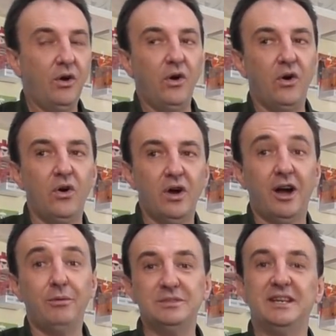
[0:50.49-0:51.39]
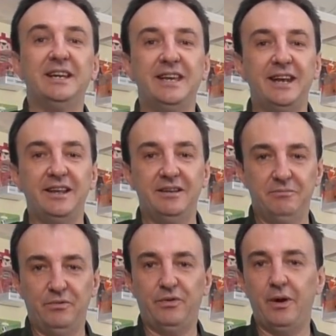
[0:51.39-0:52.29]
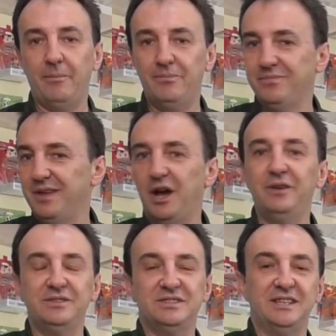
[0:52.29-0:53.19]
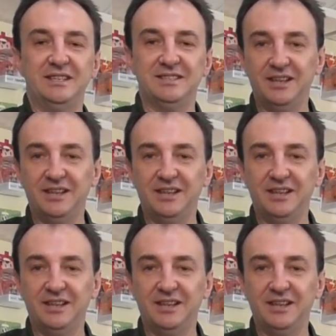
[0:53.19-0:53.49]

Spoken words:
or I was going to get it from overseas,